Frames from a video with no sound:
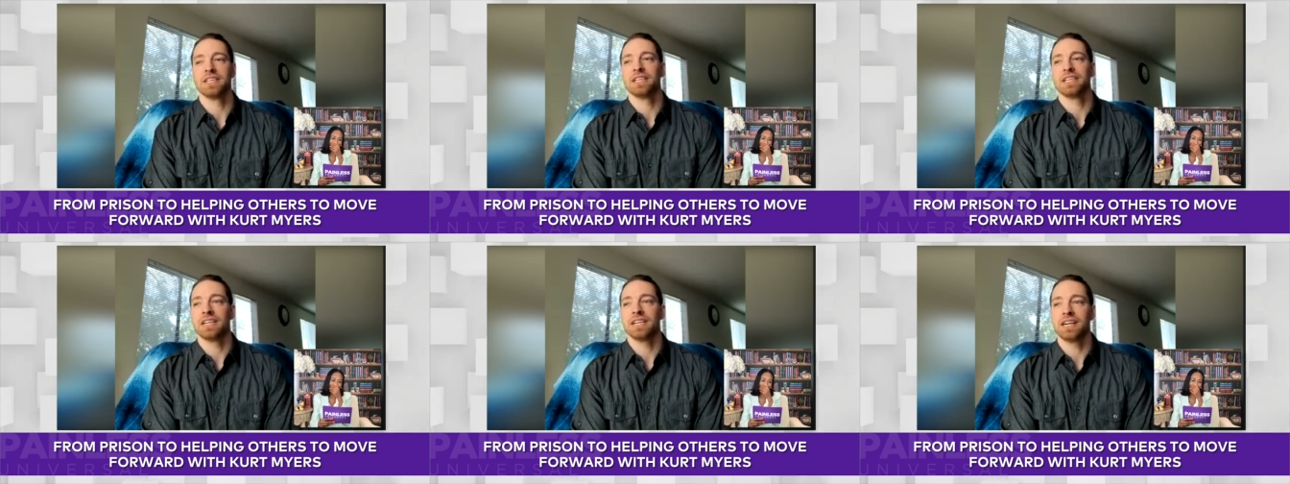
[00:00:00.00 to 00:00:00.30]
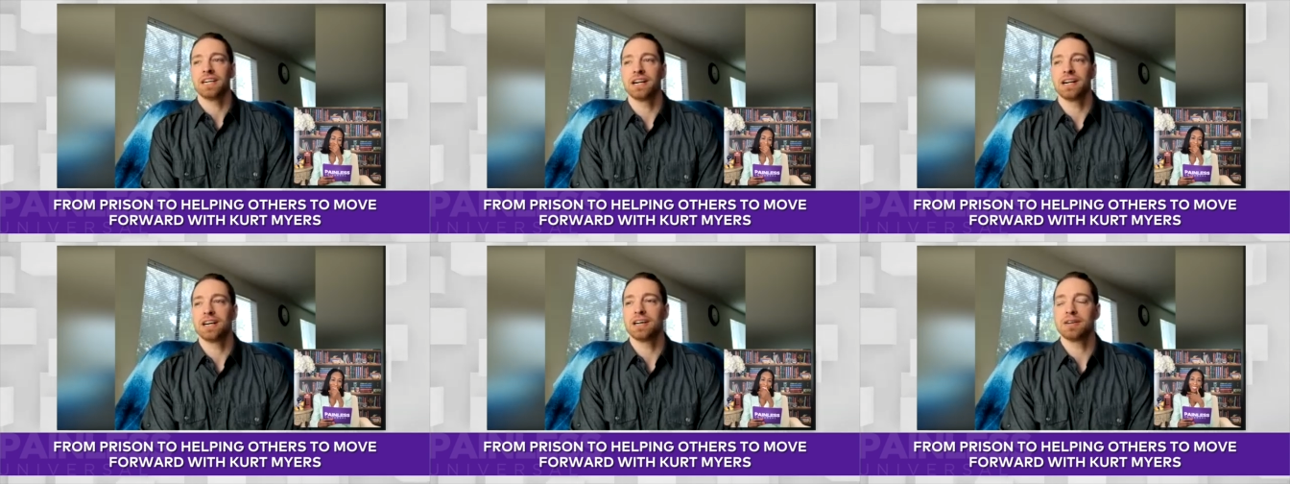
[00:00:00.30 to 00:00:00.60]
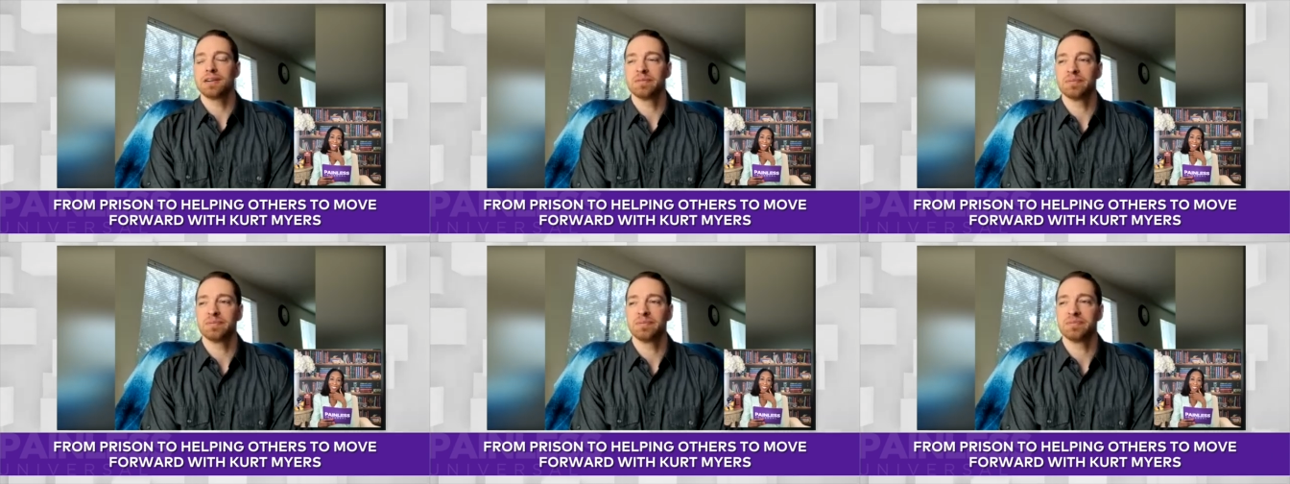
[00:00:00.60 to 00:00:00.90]

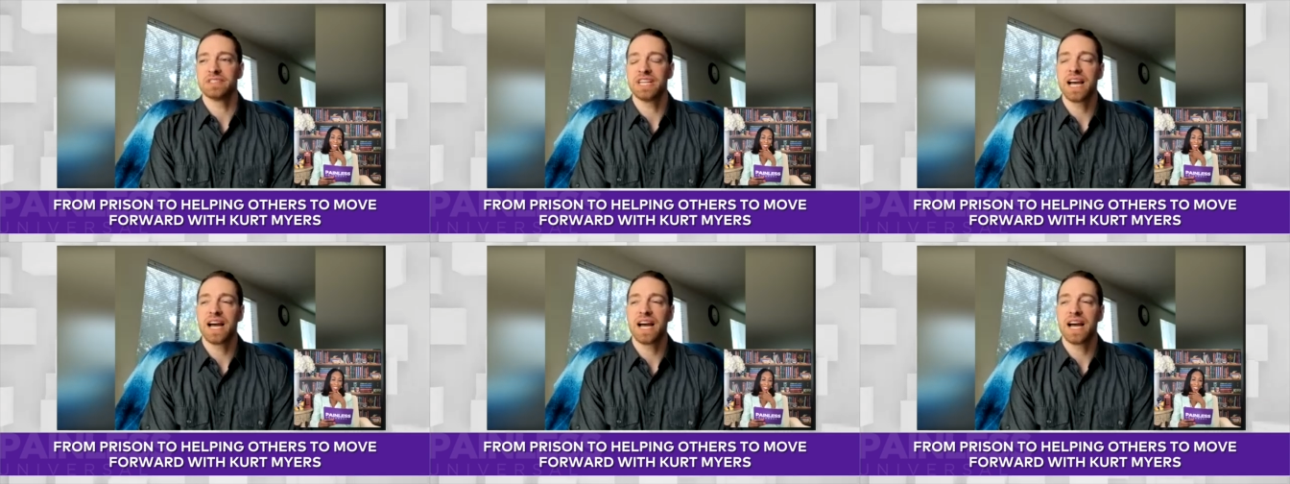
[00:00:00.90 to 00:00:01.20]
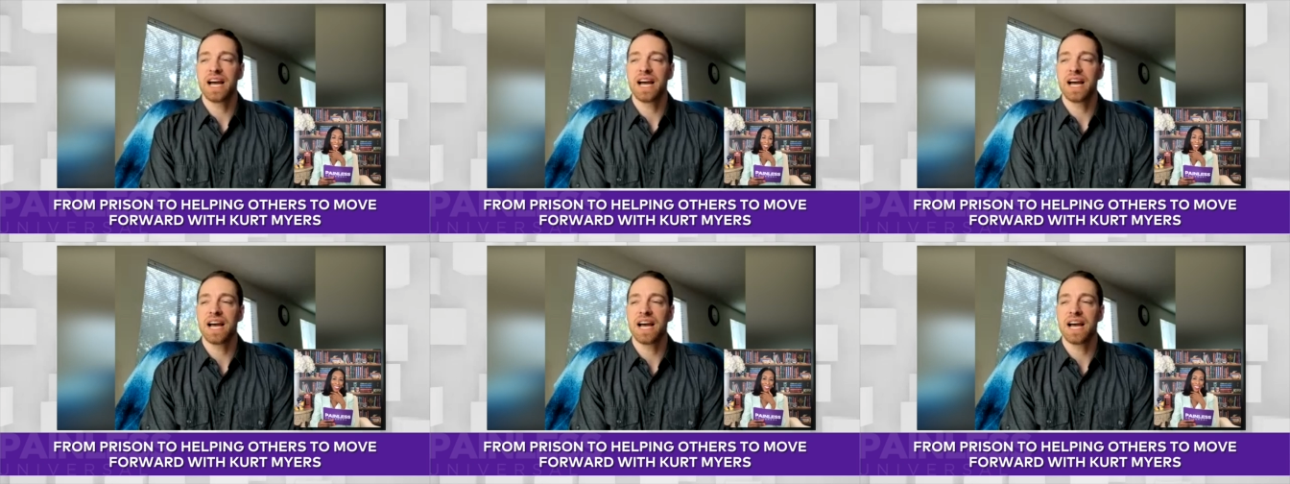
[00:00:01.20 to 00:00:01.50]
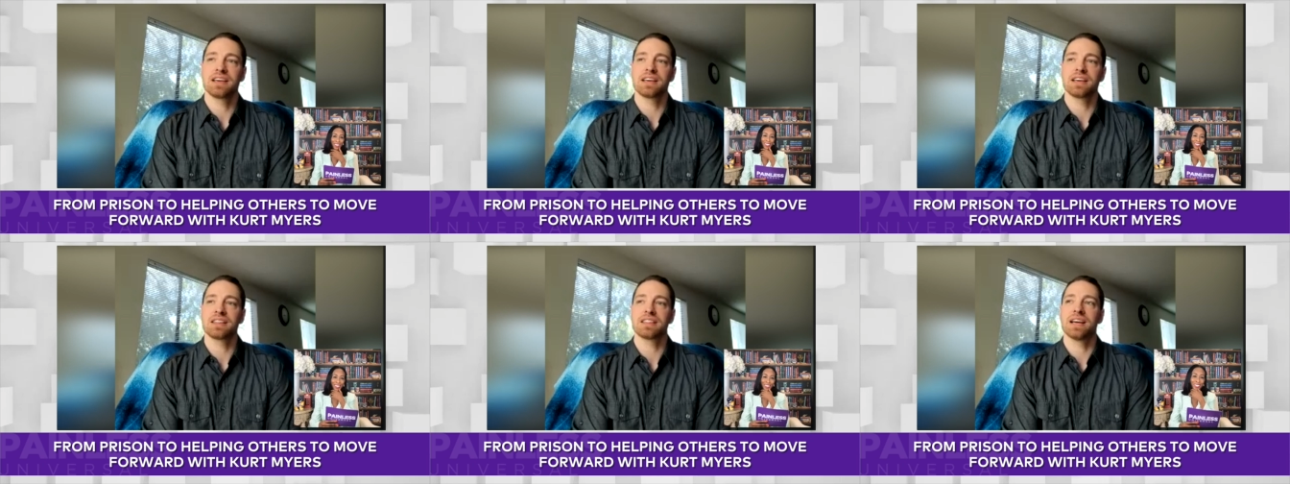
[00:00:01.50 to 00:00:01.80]
Um, yeah, I
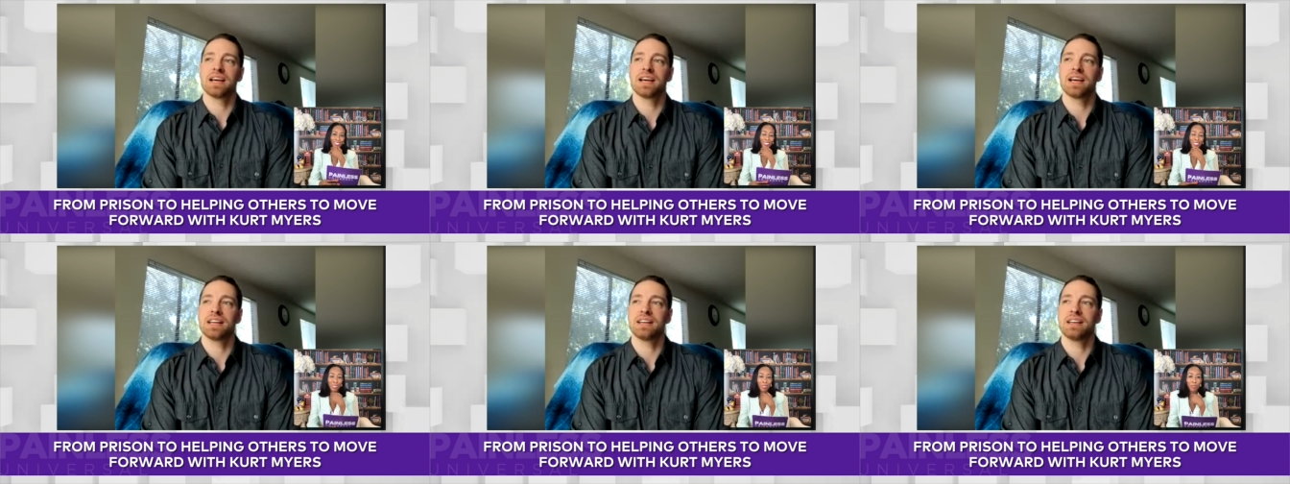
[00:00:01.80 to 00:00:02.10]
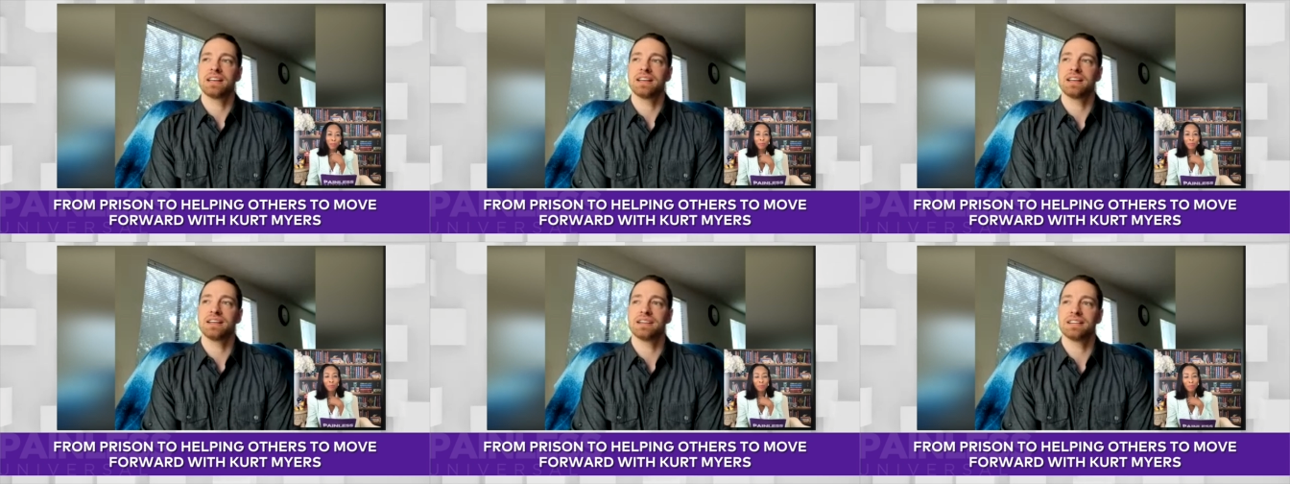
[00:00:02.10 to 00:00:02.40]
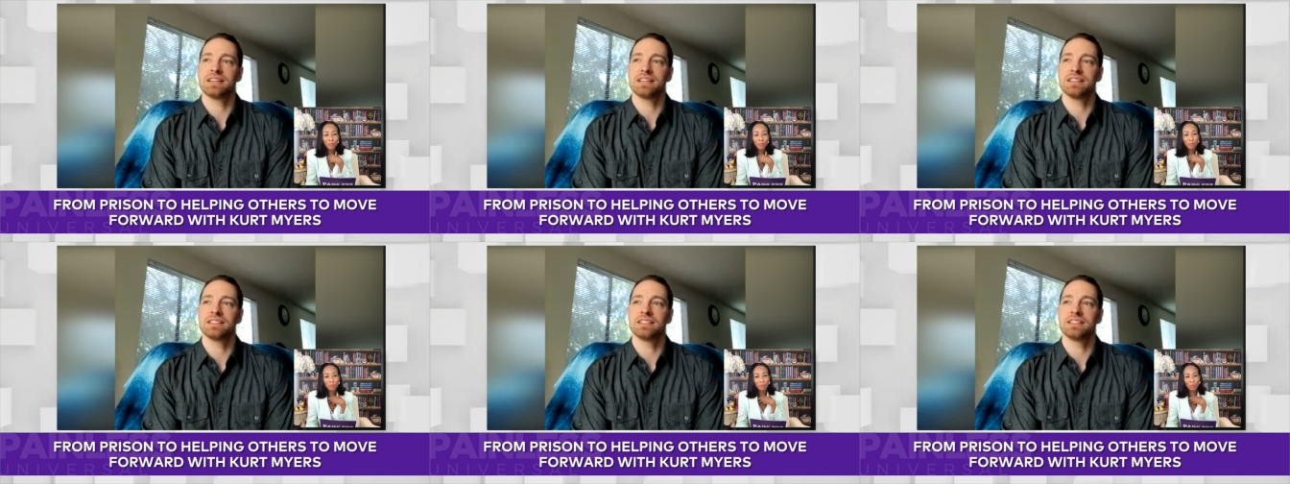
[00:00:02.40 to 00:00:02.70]
think that
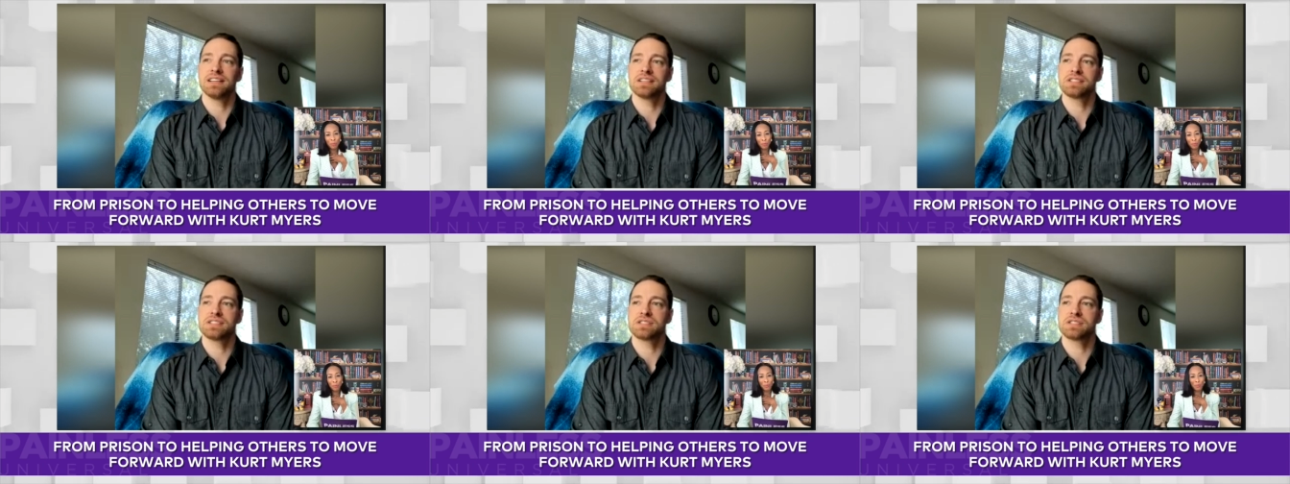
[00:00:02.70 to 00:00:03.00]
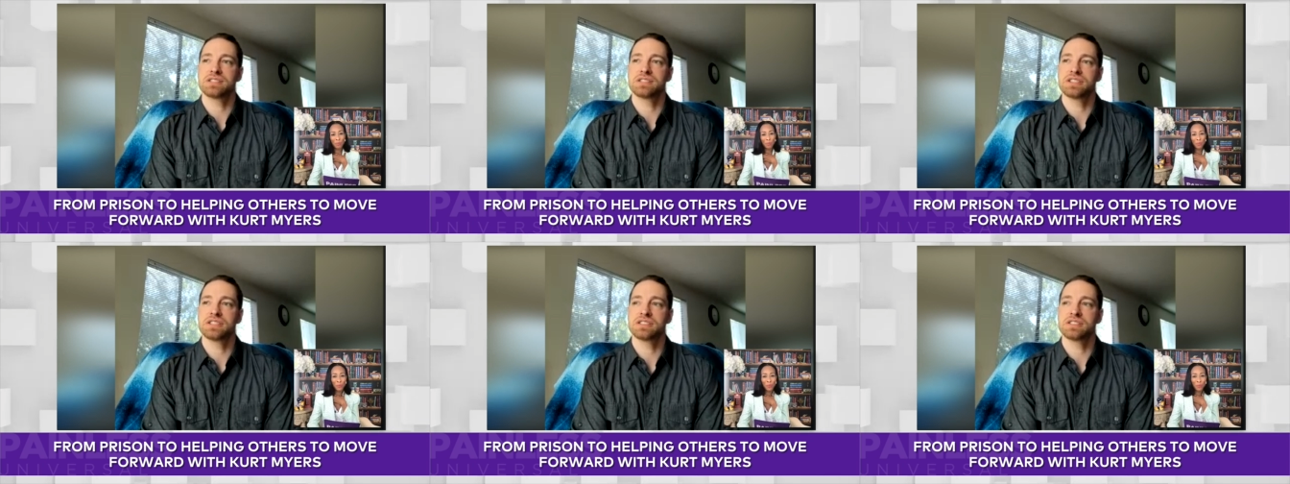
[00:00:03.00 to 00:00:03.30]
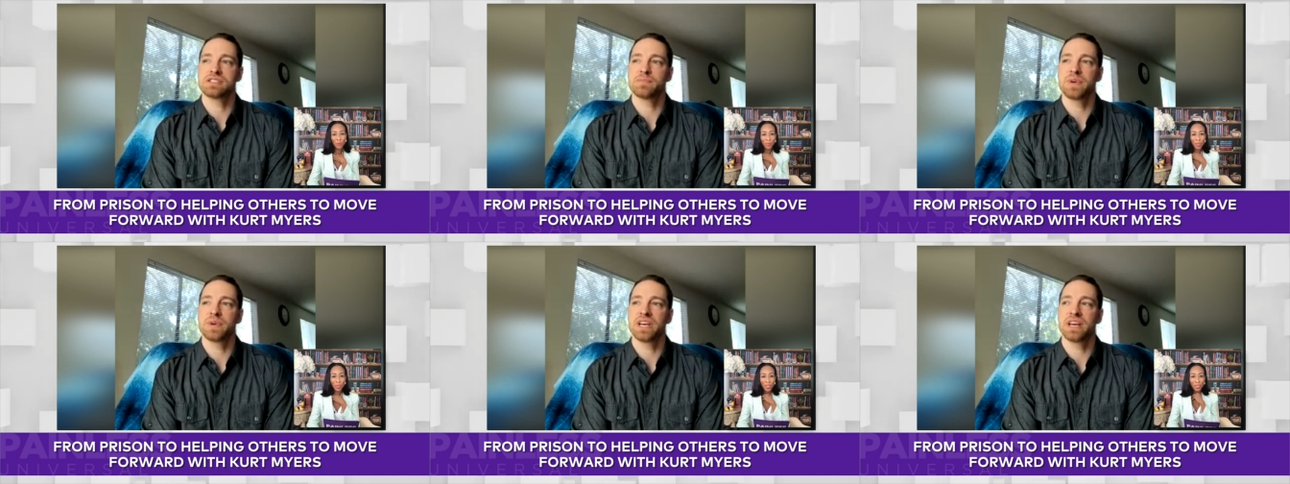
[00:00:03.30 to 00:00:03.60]
uh, it's
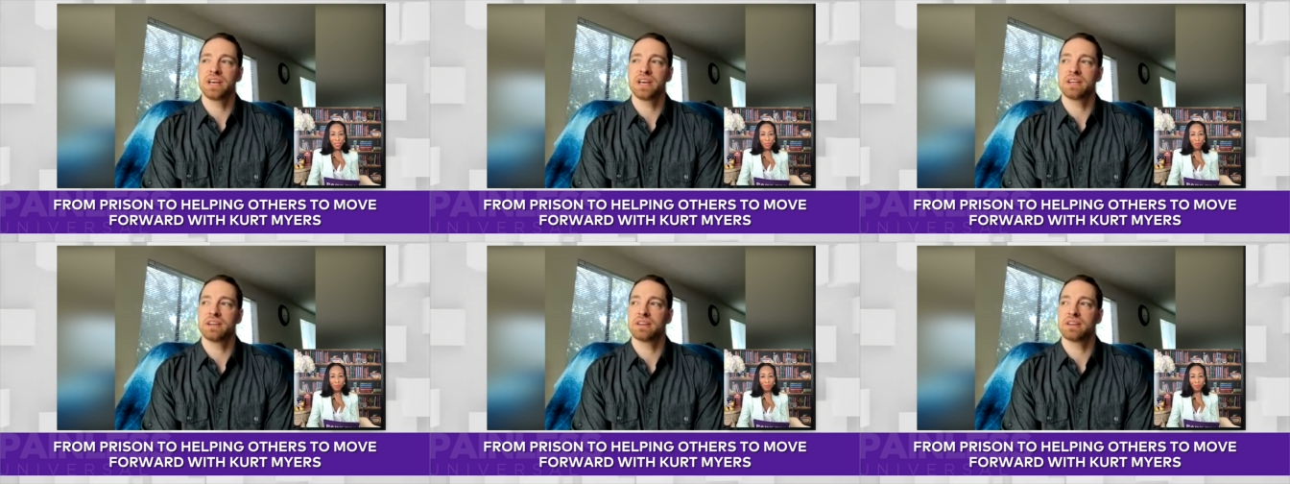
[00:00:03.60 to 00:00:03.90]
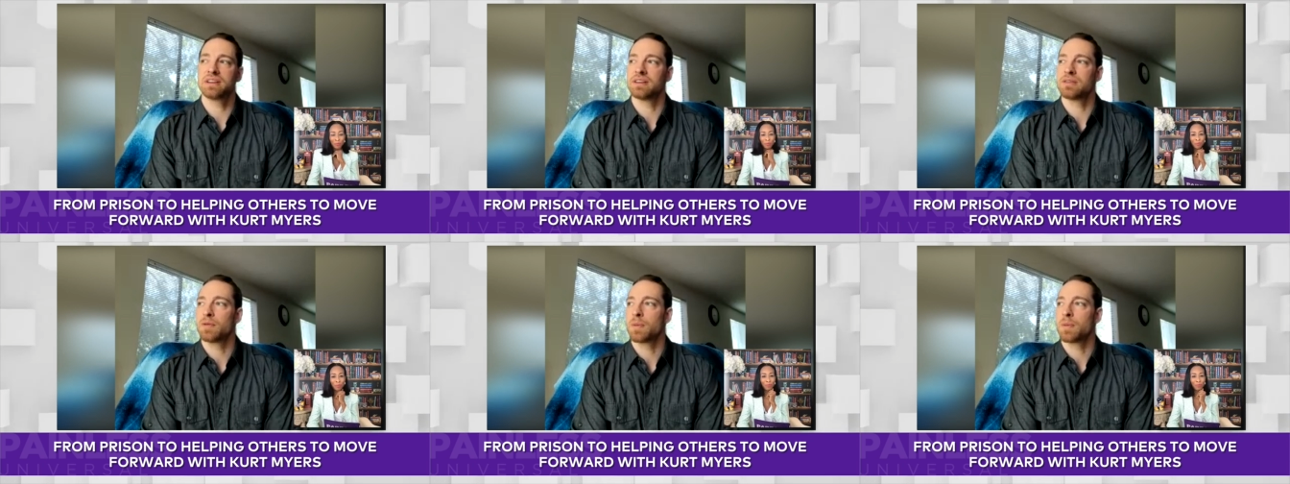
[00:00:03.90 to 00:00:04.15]
just been,